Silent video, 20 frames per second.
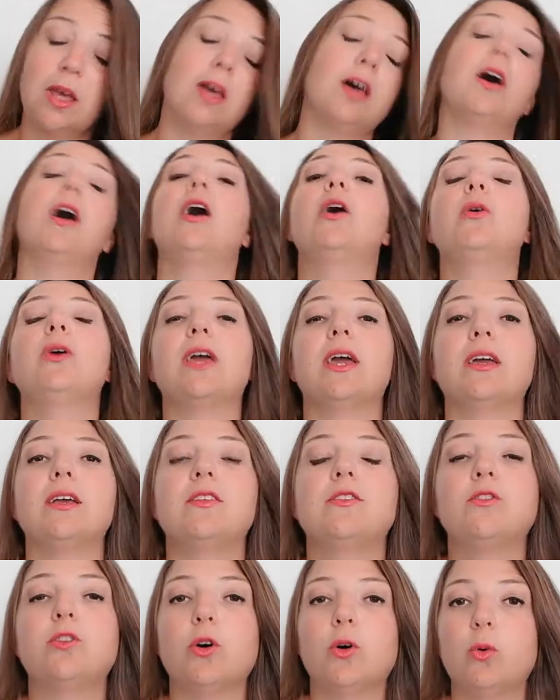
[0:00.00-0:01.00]
Okay,
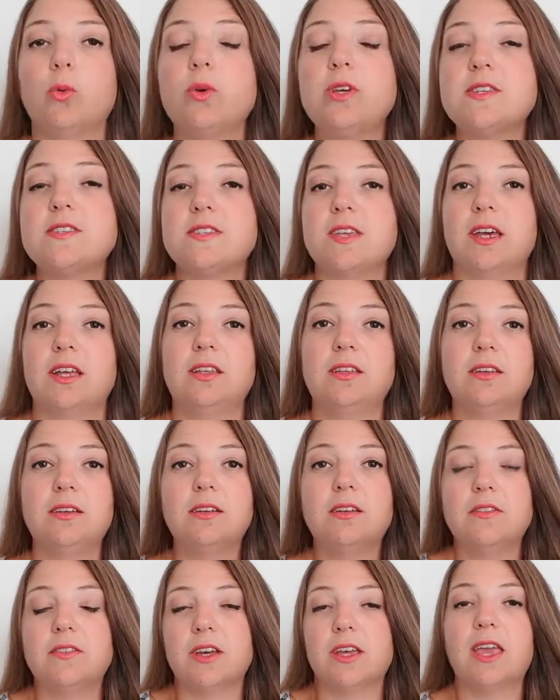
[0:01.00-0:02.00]
so we said
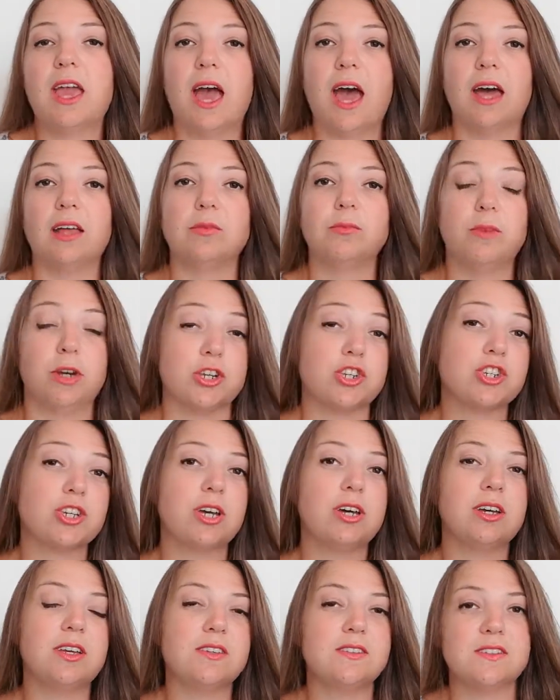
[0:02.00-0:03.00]
the cat, mačka,
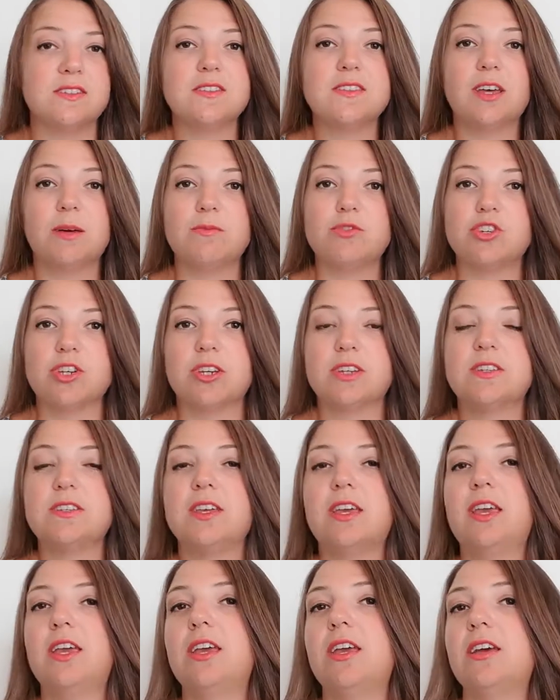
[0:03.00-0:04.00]
is the subject
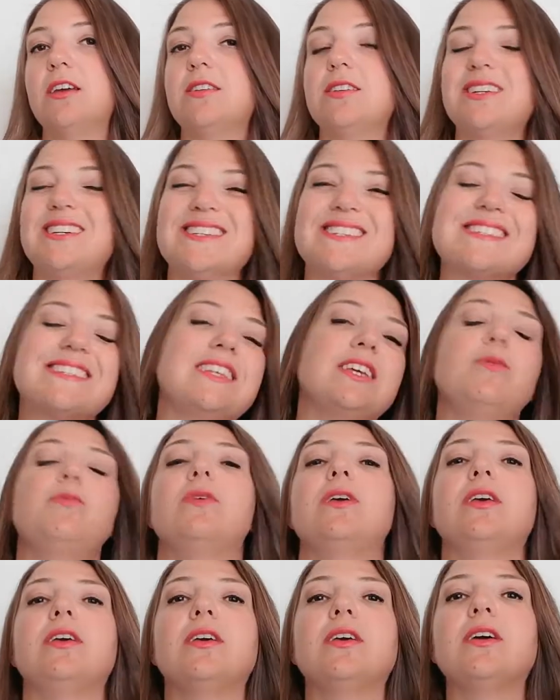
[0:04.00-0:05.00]
and is
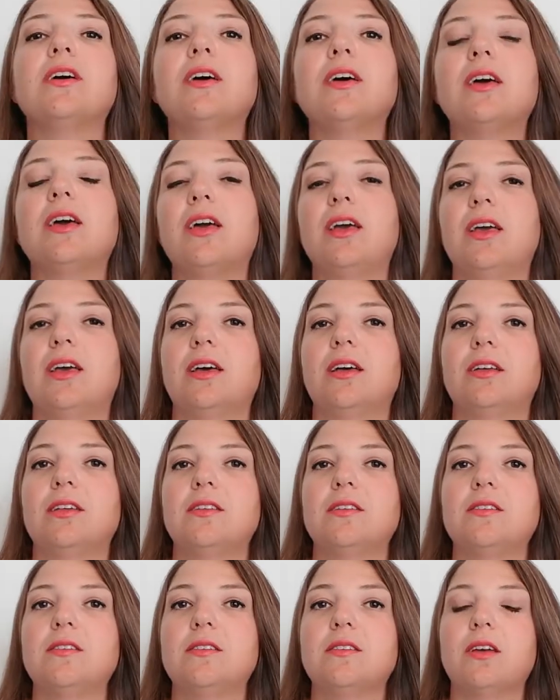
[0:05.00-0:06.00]
sleeping
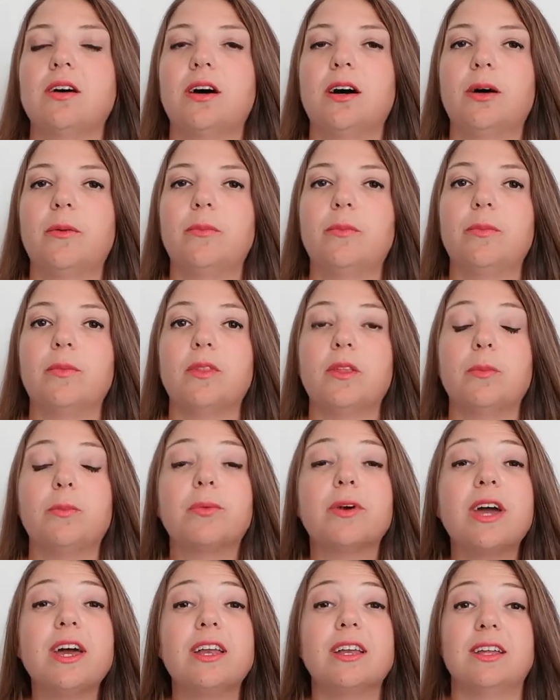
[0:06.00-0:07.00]
is the
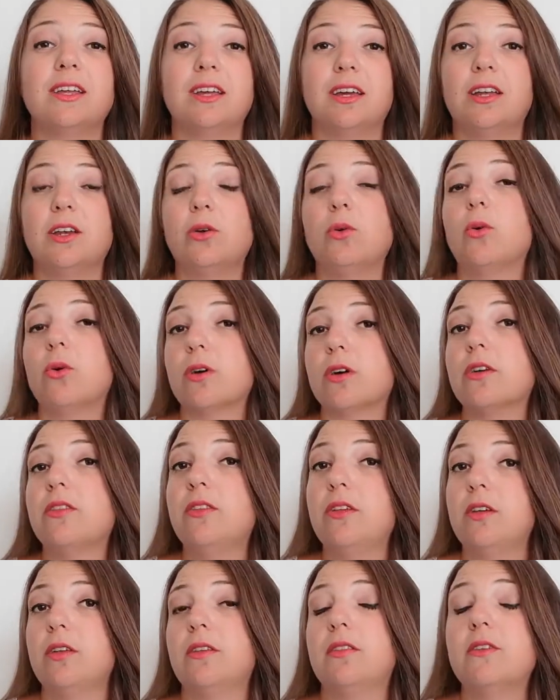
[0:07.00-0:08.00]
predicate or
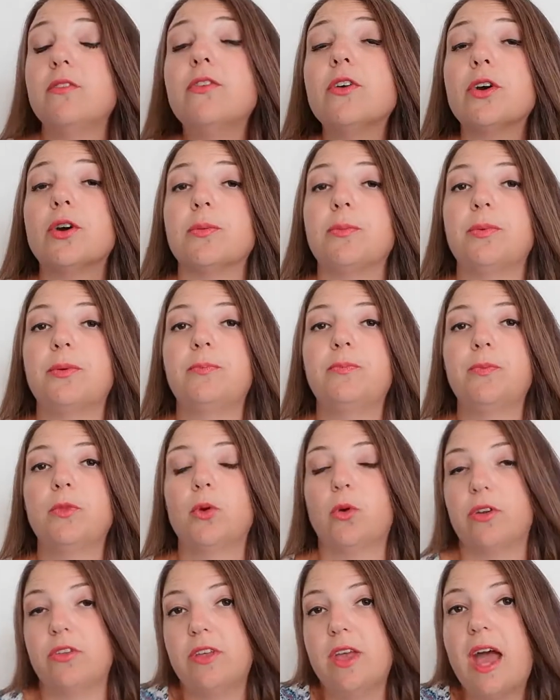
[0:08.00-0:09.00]
the verb or
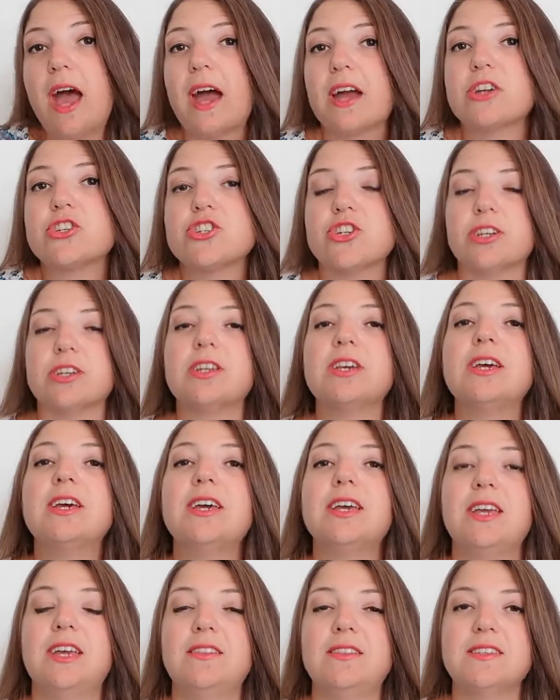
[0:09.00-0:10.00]
the action
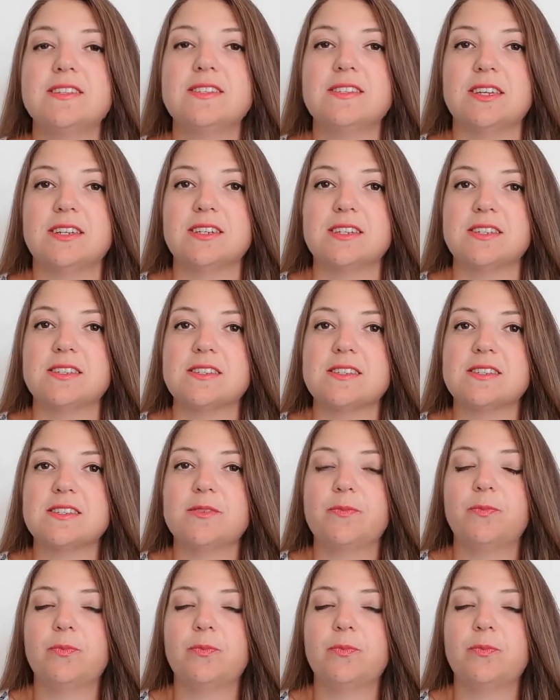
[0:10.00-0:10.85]
in the sentence.